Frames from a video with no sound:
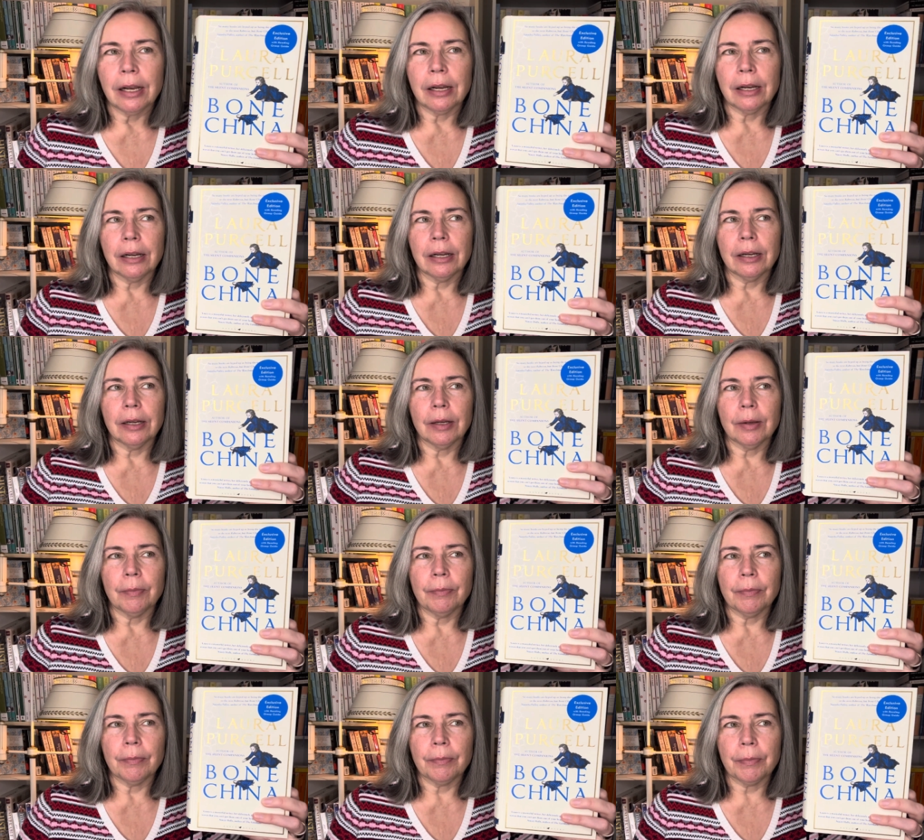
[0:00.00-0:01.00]

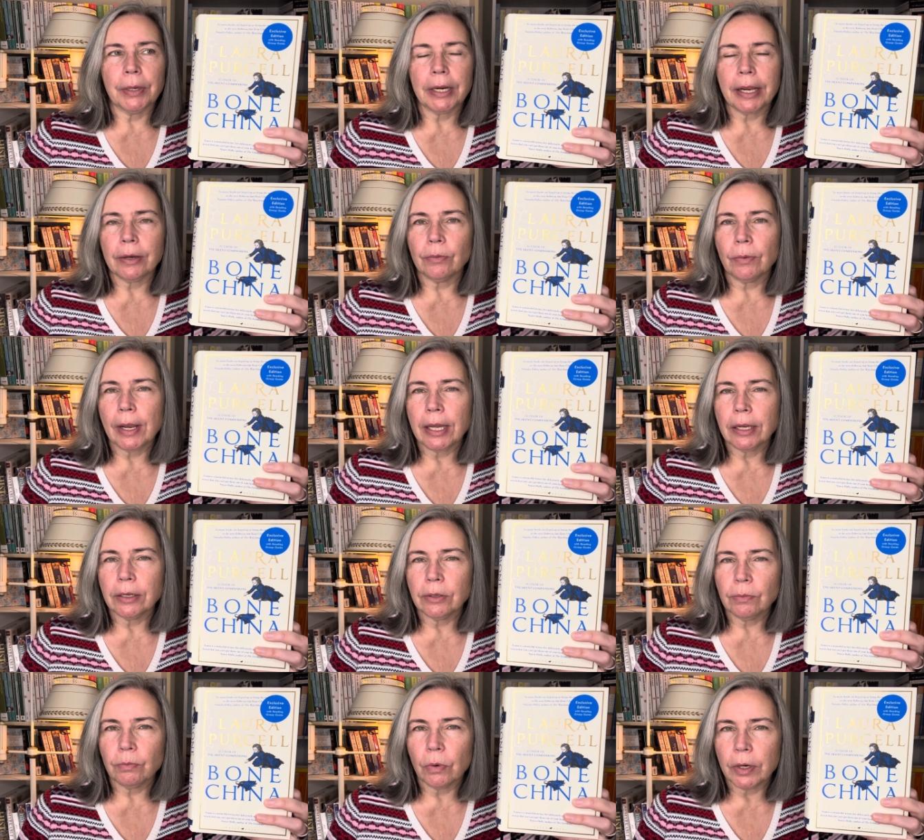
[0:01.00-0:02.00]
Um, but I
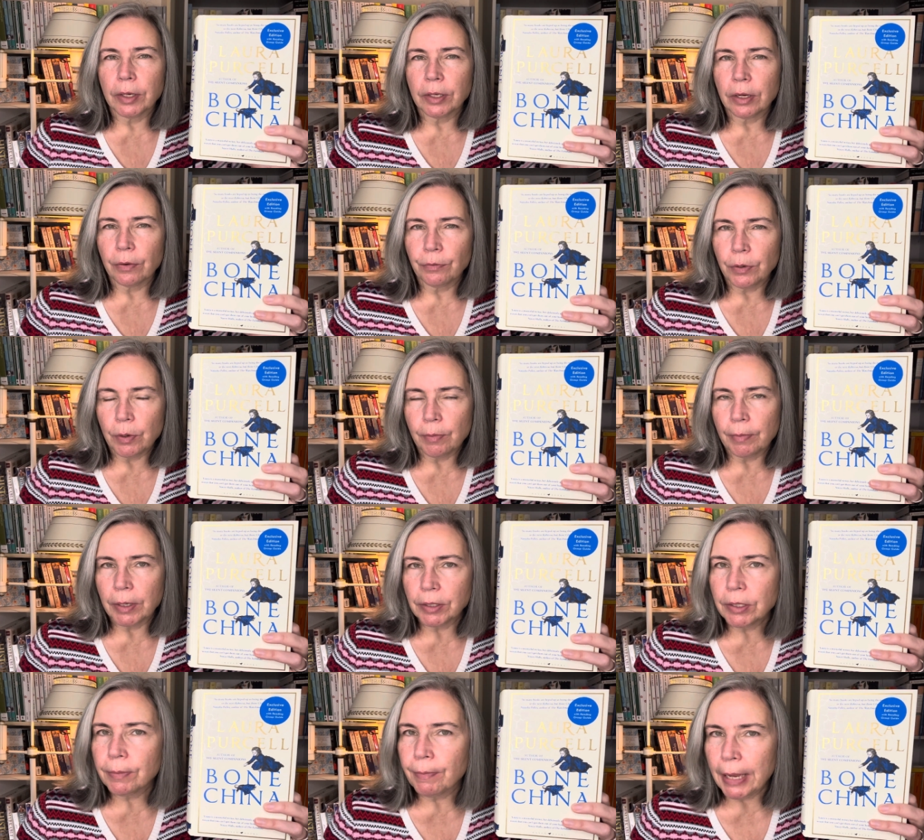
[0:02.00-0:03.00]
read one a few
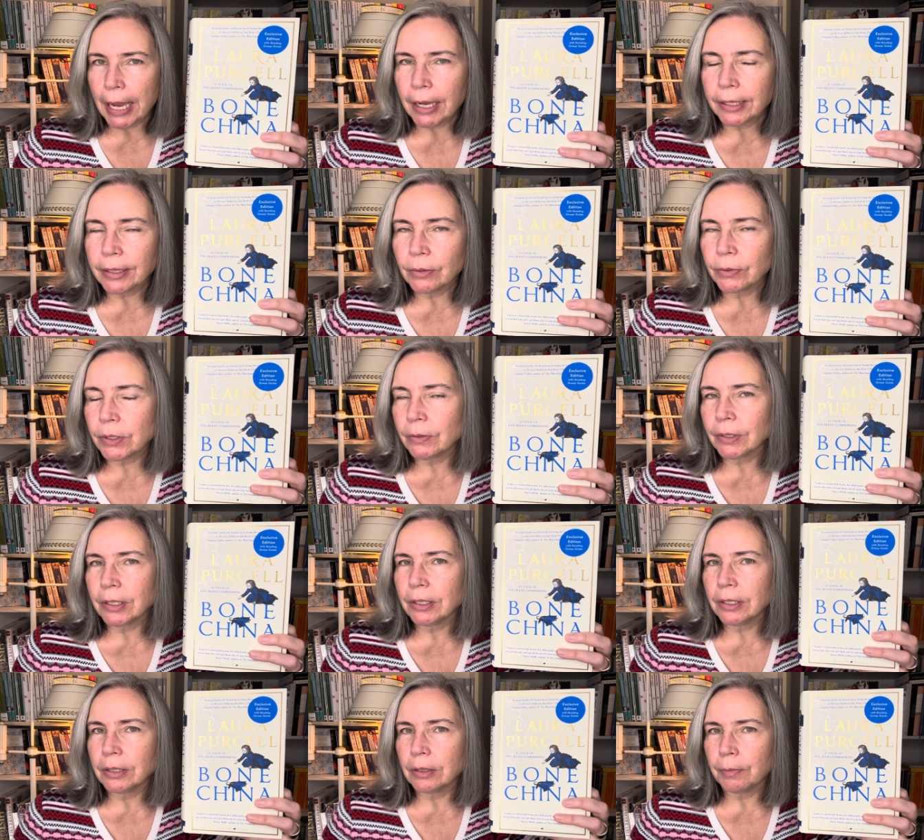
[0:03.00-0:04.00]
months back that was
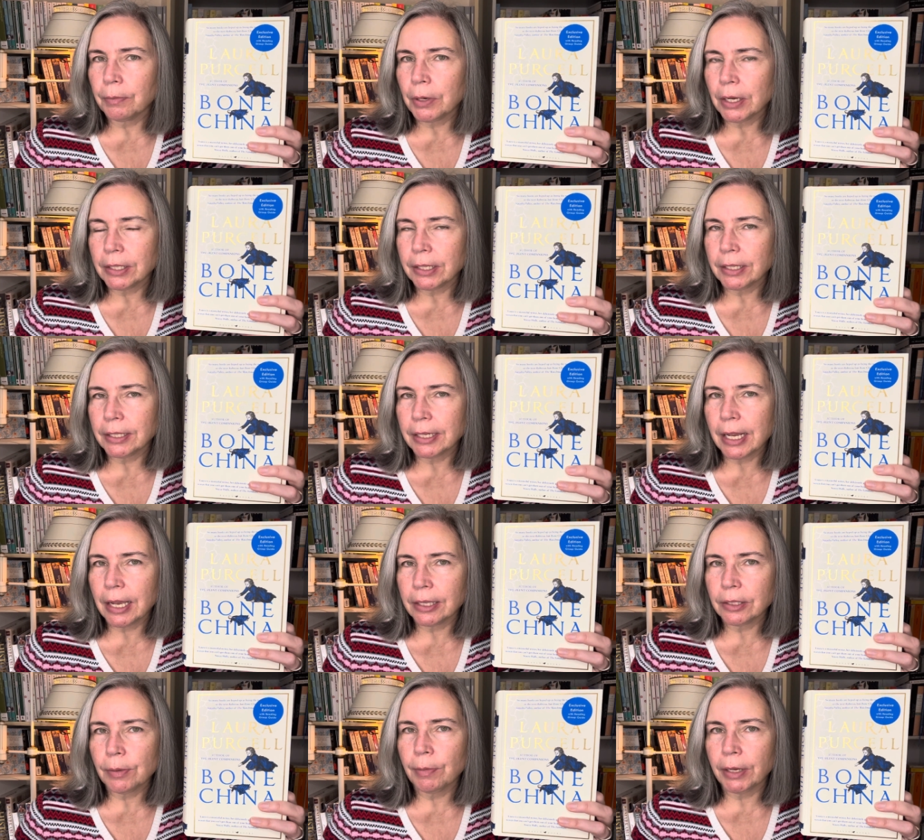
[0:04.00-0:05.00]
written in the present
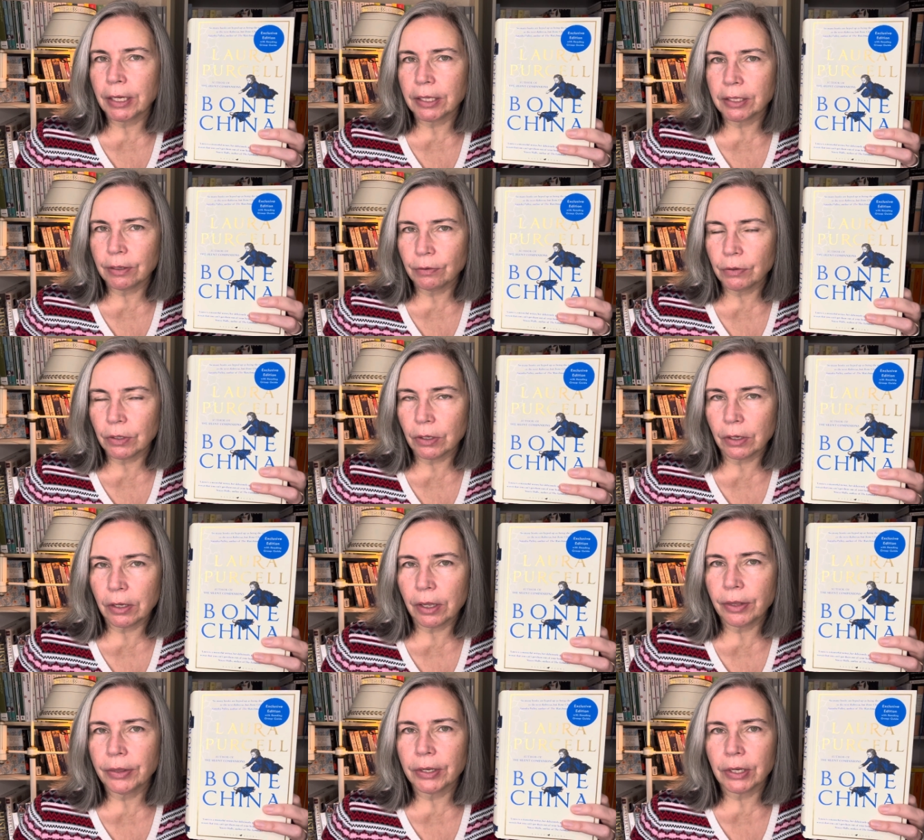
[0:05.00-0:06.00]
tense by a different
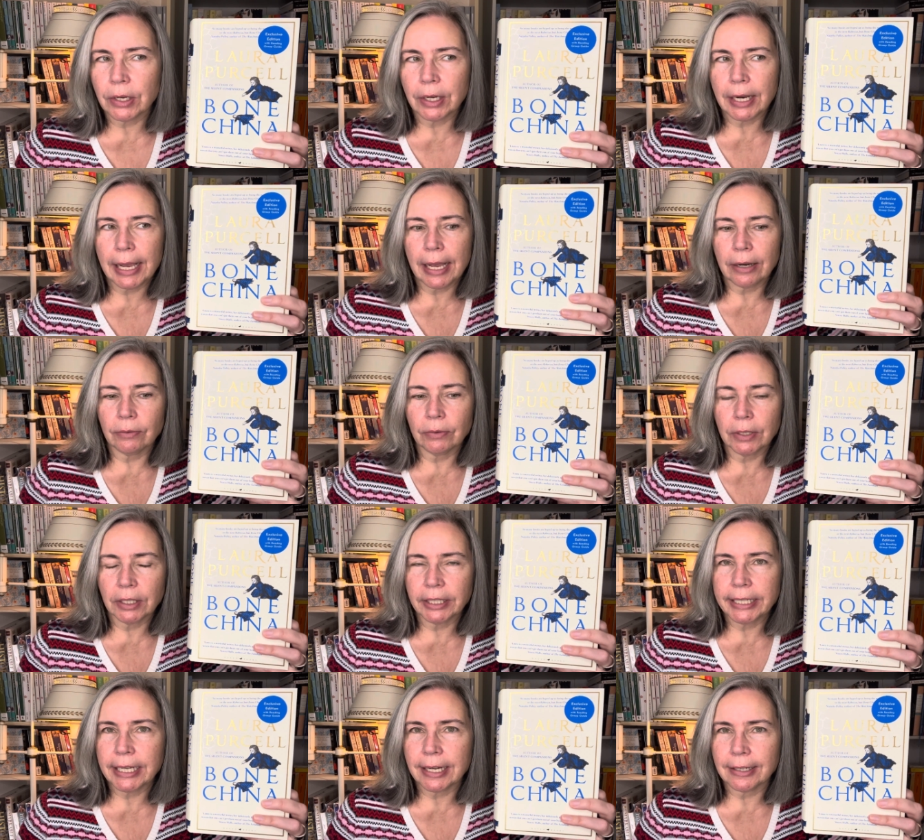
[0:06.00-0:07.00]
author and
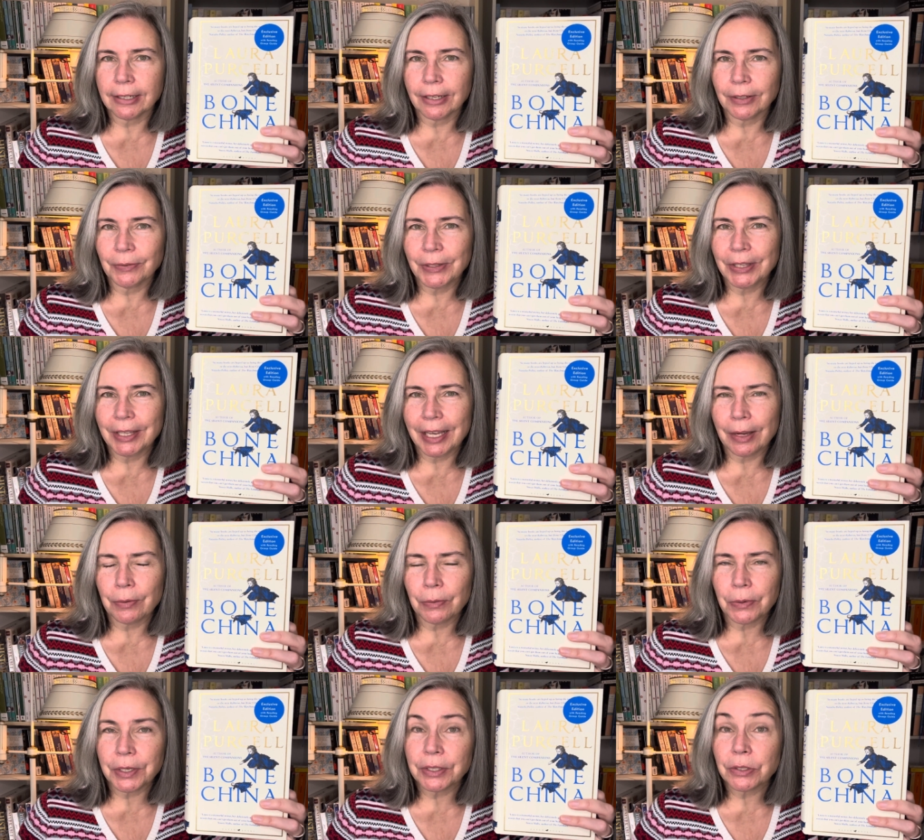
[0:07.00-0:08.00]
really got on with that
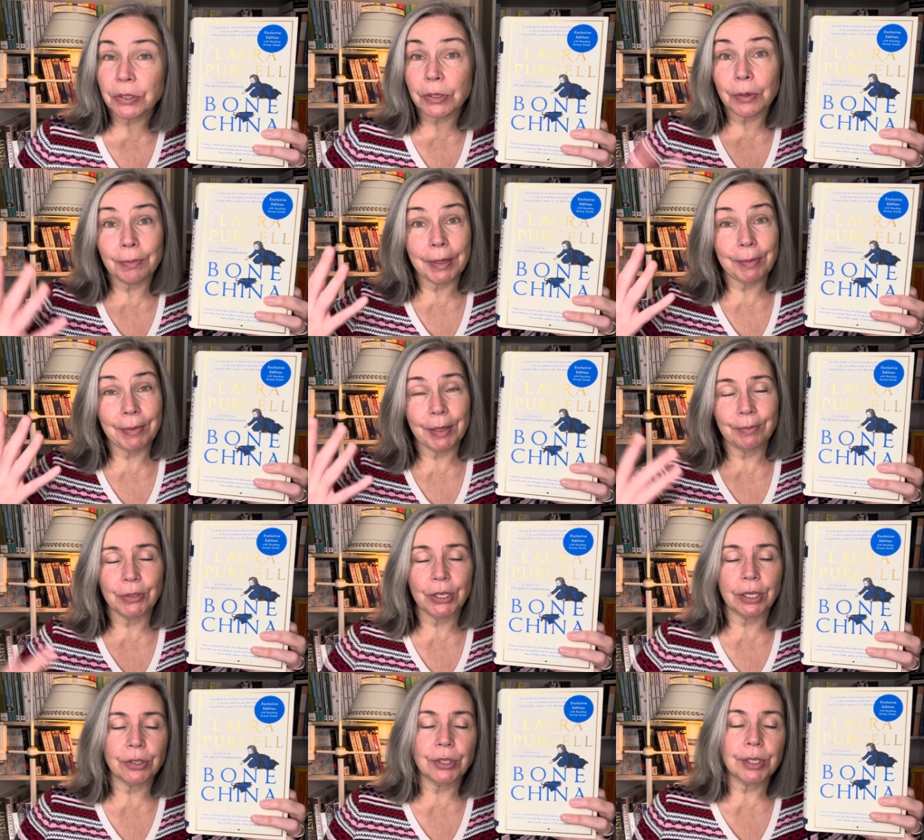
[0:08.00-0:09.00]
one. So maybe I'm
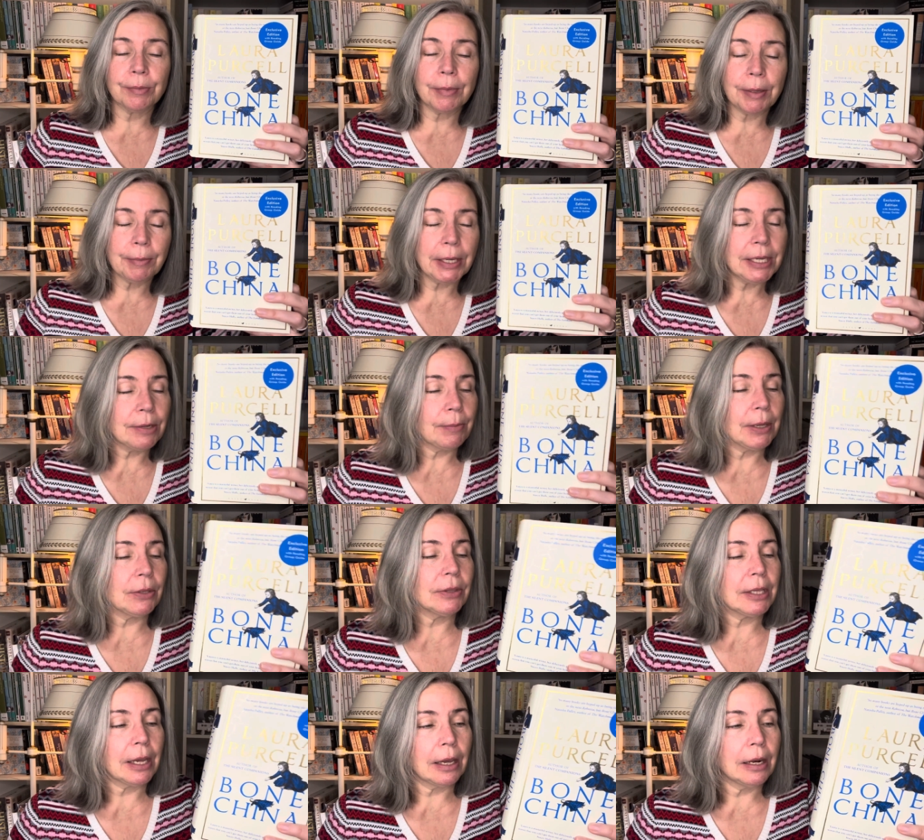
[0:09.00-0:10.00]
changing my mind
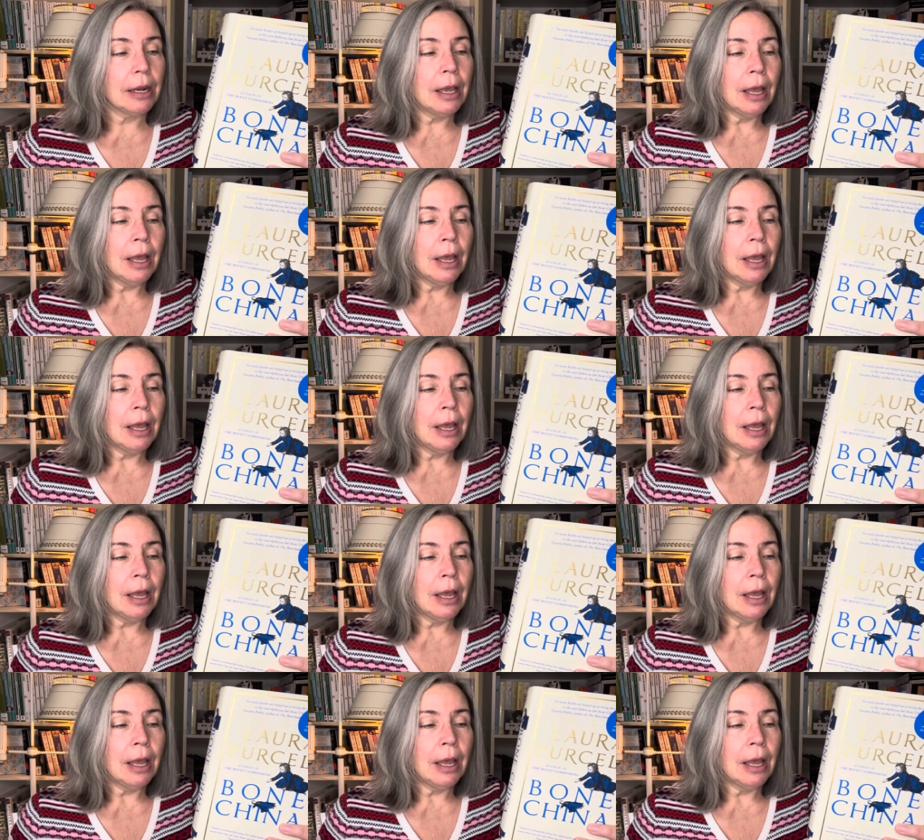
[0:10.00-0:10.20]
about that.